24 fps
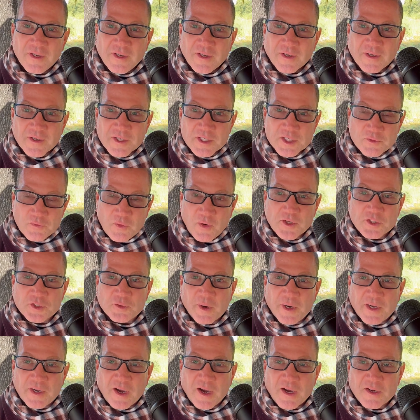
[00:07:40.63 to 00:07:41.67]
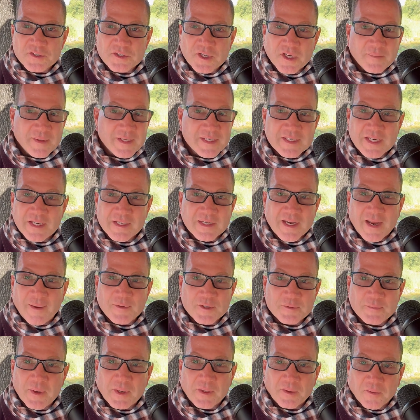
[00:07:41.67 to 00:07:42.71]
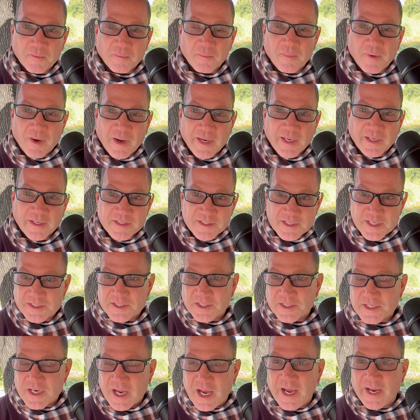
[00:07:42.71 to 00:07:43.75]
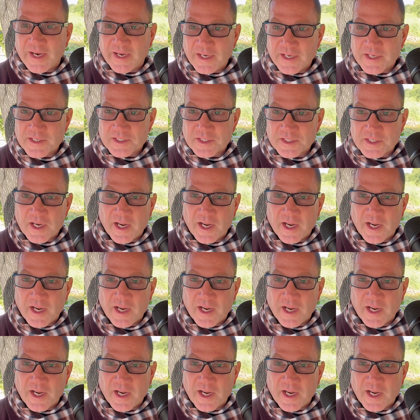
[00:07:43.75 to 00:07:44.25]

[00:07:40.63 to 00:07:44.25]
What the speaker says: Because Fawn's radar is going to be 10 times better than mine, because as an Italian